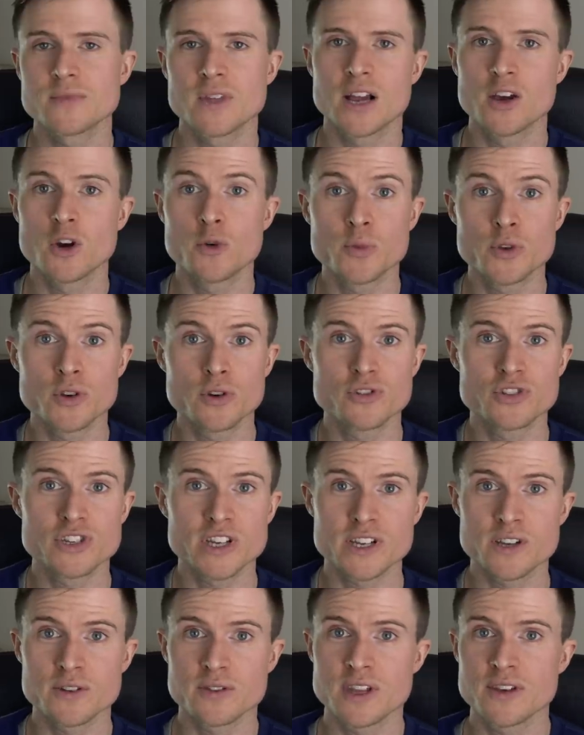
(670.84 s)
I hope you go
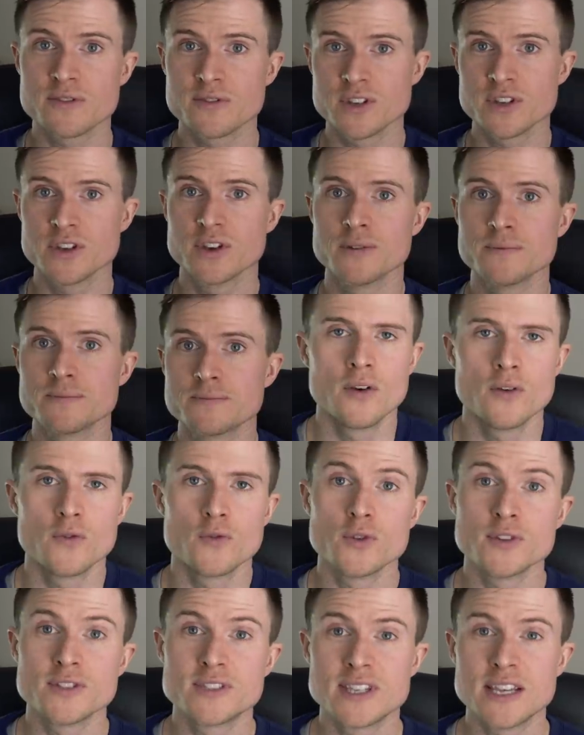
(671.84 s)
check out that video.
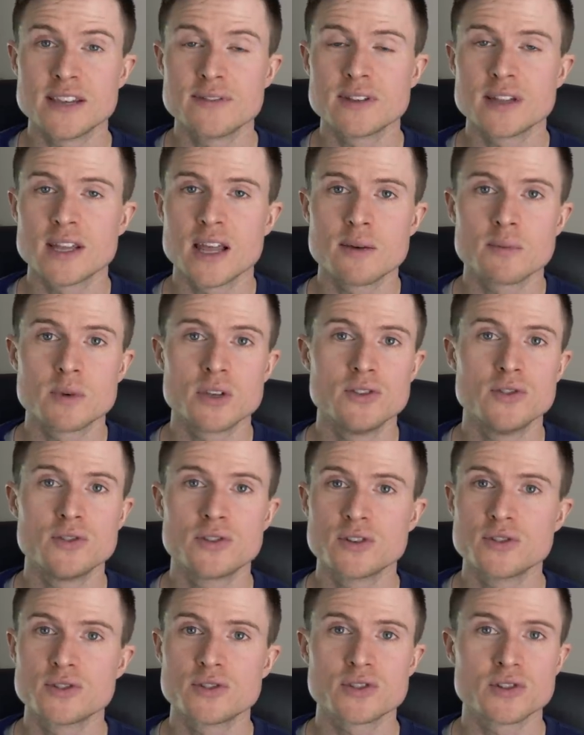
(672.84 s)
For David Lama, you
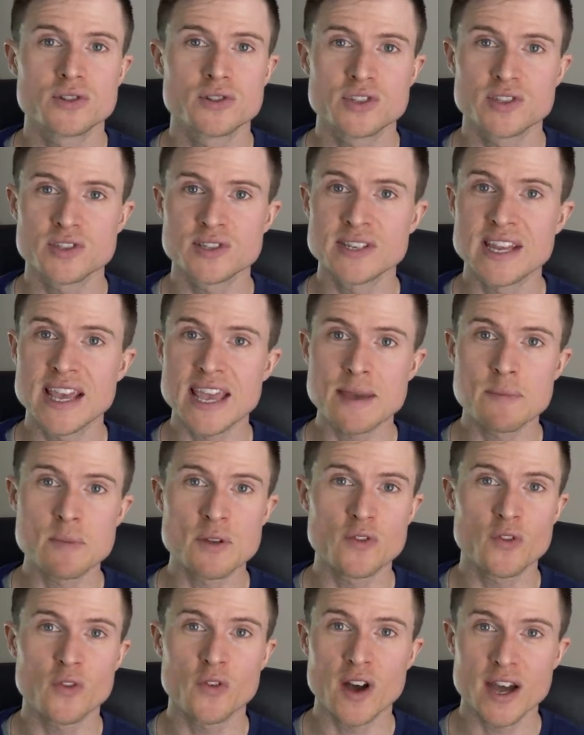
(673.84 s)
can search his name
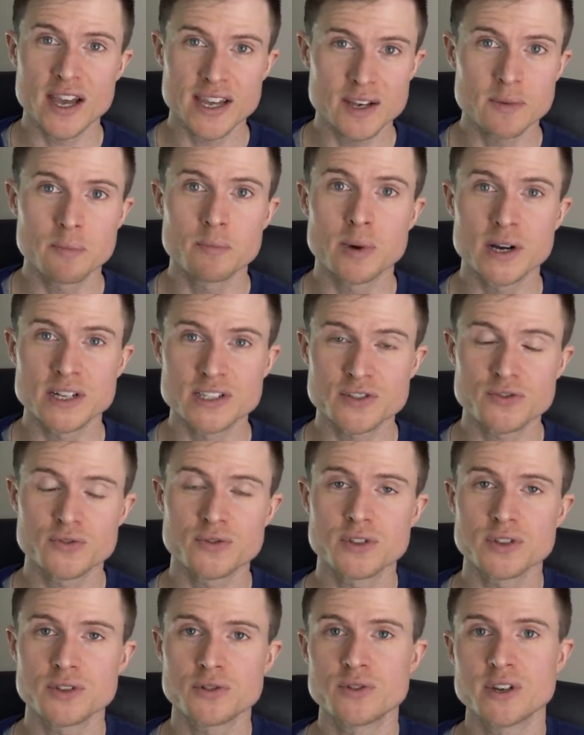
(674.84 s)
and find a bunch of
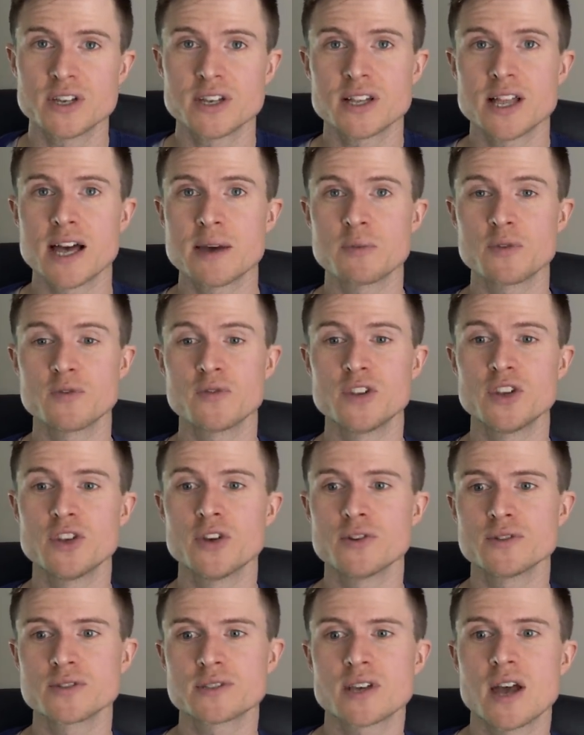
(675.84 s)
really great climbing
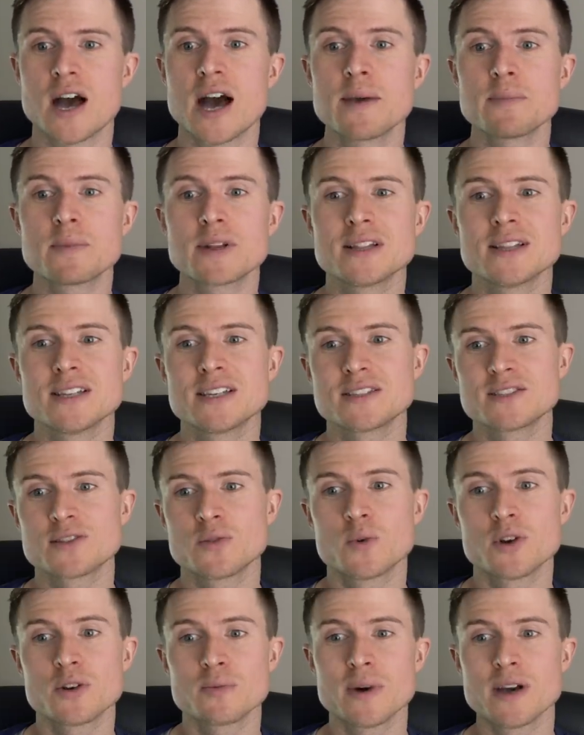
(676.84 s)
videos. I'm gonna link to
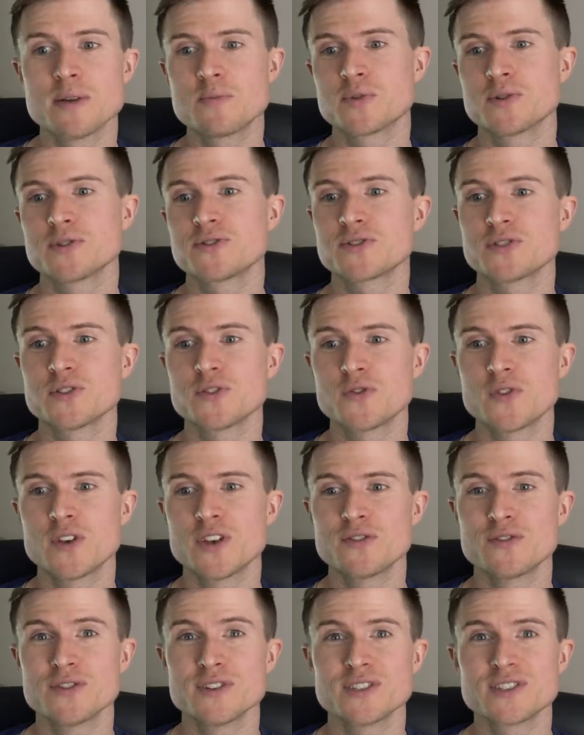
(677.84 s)
one of my personal
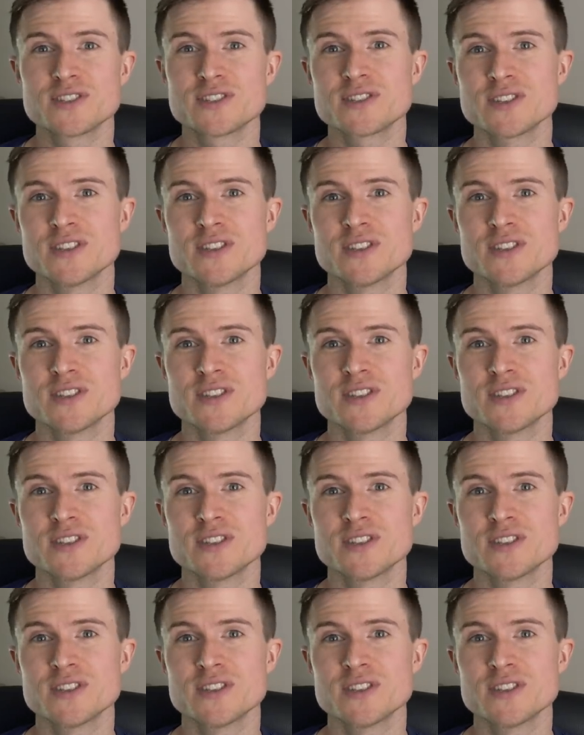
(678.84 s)
favorites.